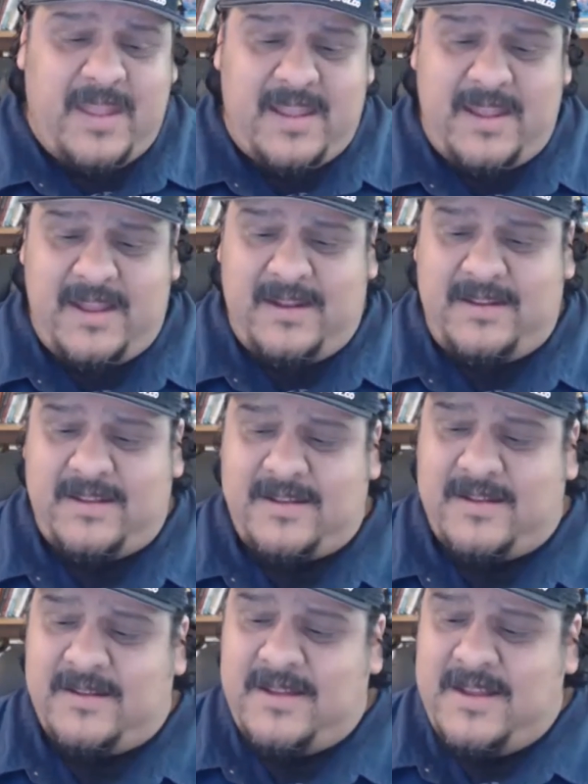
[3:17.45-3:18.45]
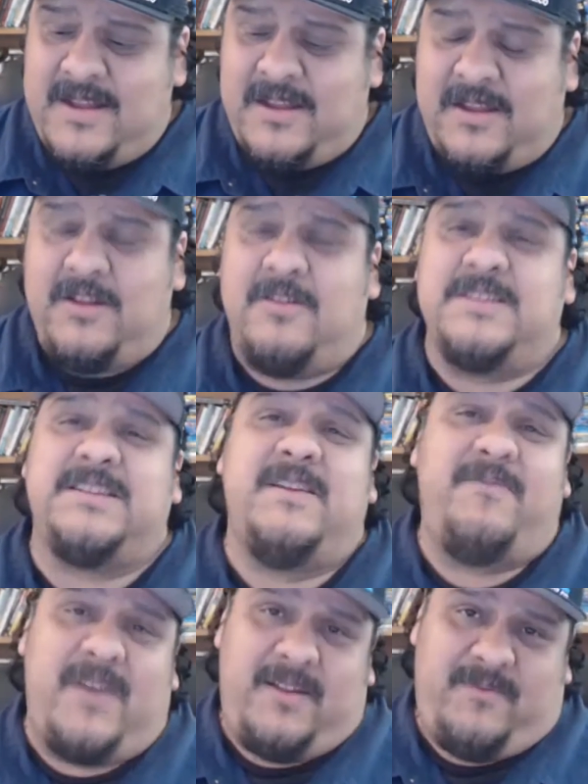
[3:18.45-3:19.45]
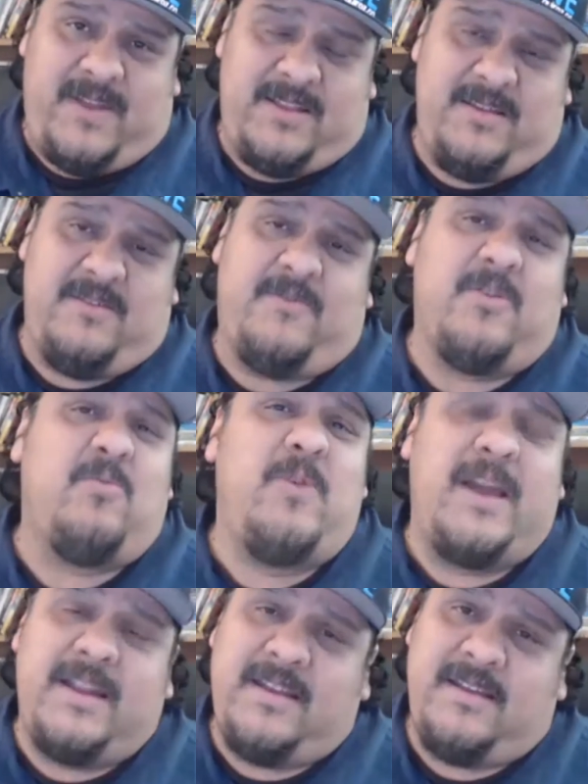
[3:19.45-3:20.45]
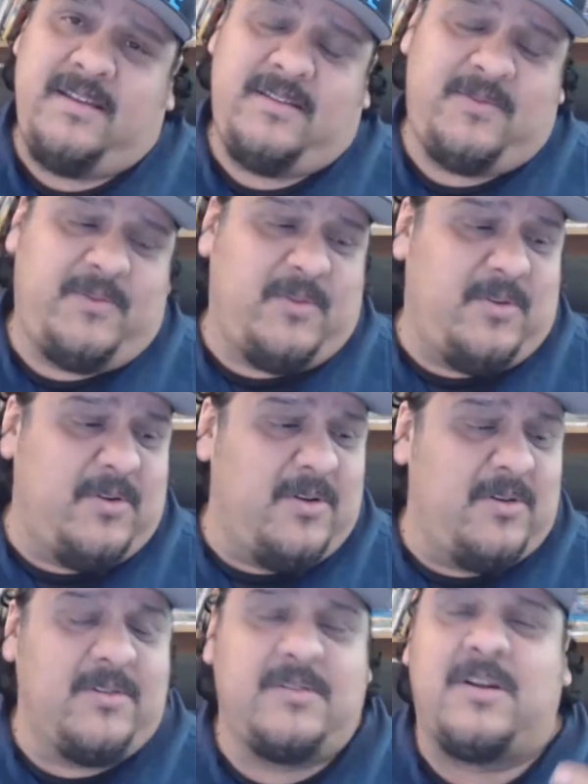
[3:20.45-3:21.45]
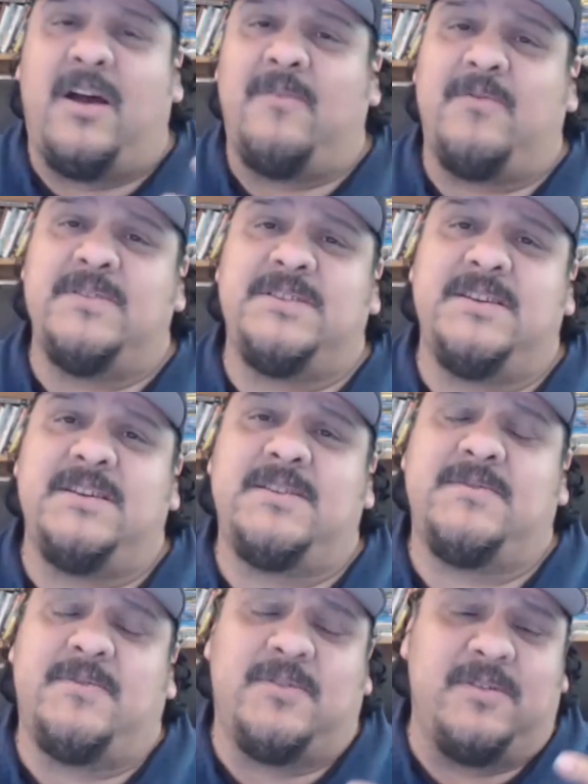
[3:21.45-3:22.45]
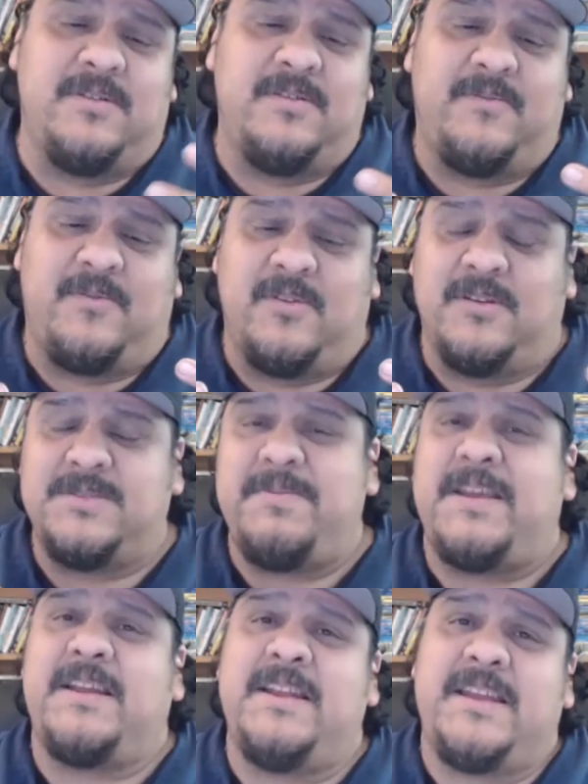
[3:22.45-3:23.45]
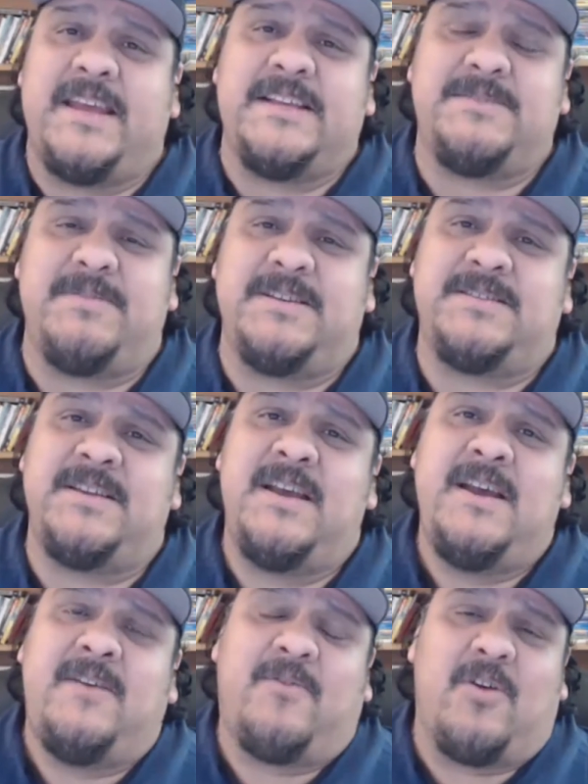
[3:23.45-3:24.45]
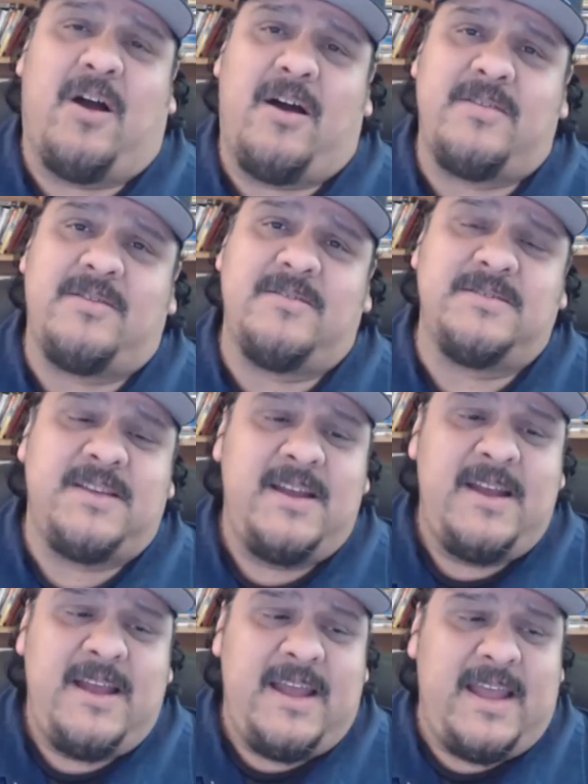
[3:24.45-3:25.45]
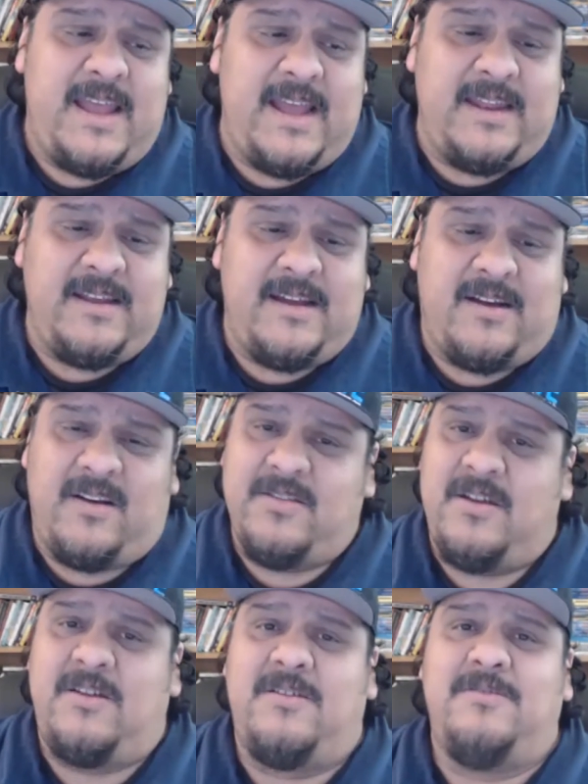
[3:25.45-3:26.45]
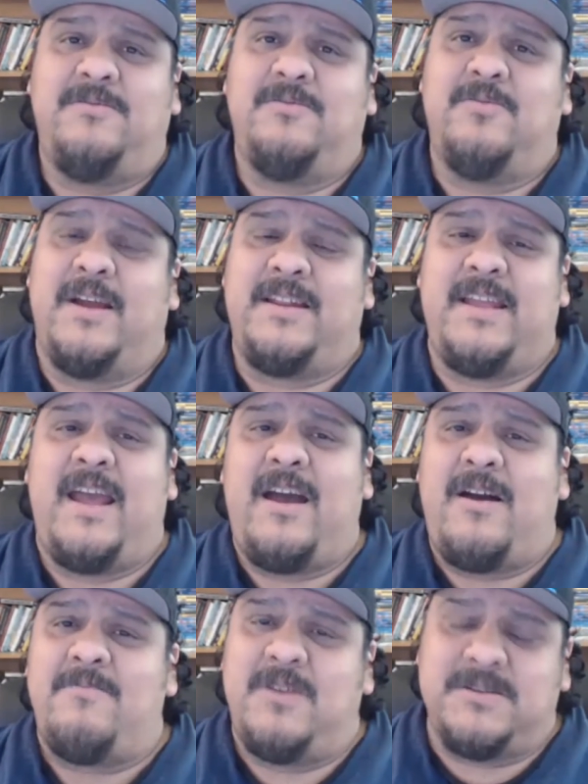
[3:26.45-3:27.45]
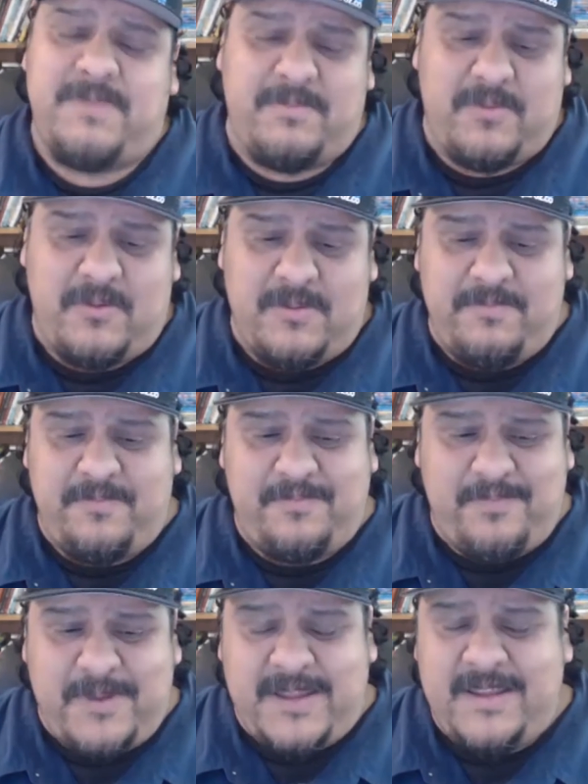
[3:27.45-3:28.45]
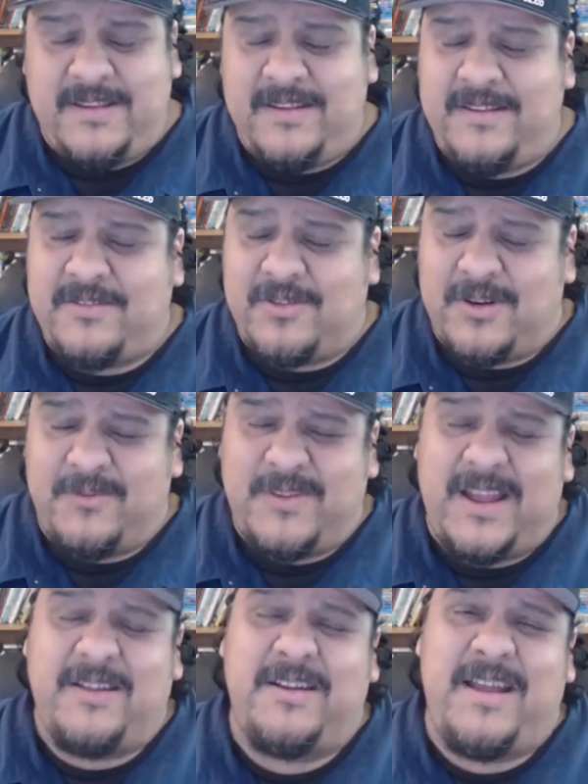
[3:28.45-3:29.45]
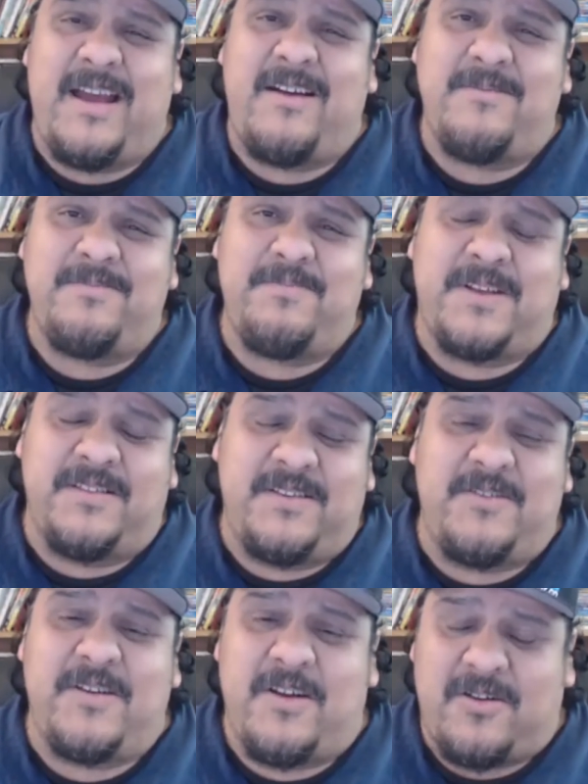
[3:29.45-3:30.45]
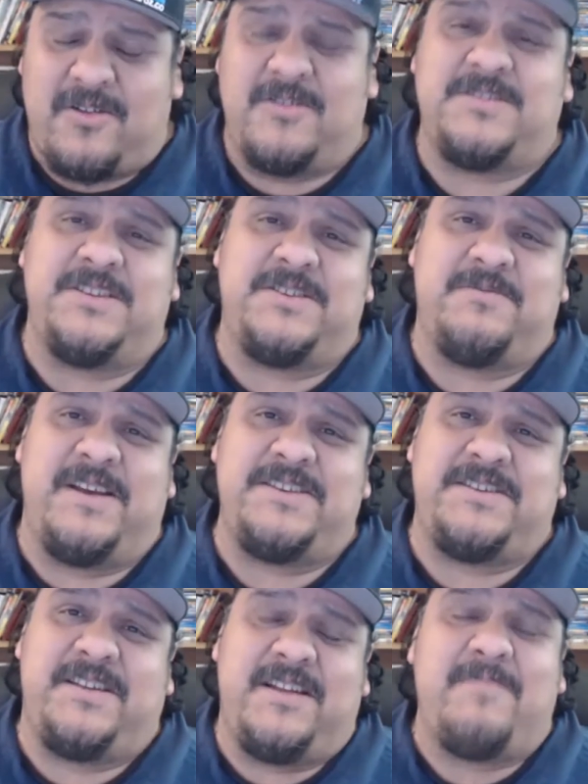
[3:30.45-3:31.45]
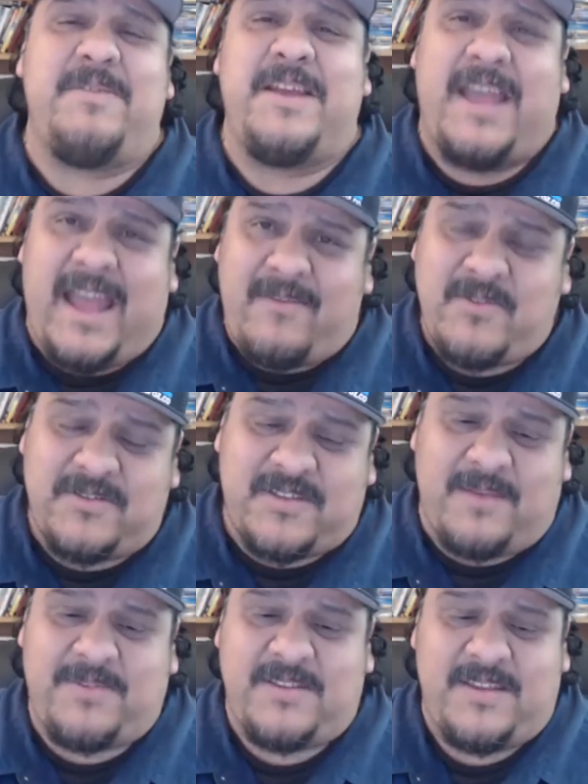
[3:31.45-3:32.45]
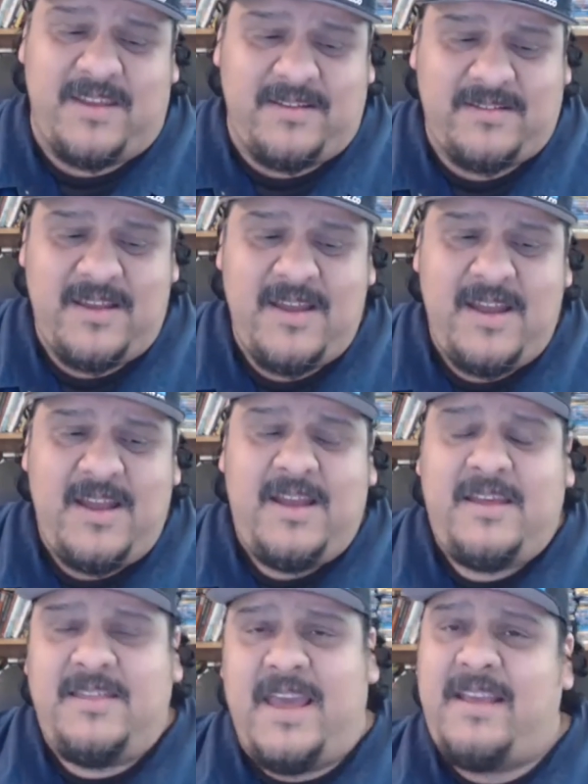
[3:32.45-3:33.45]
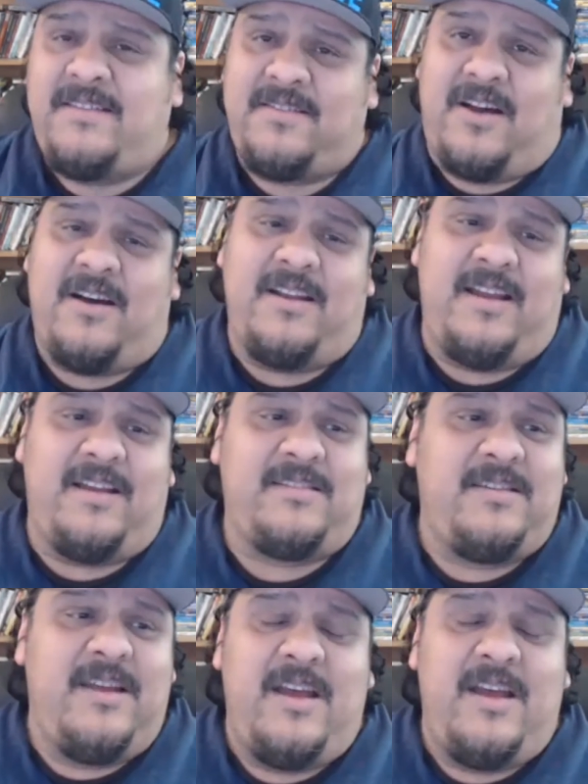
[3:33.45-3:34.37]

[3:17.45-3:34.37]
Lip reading: And it's an event venue for weddings, for conferences, for speaking engagements, for authors. And although right now most people would be sort of down and out considering our current situation and not being have those types of things, they saw it as,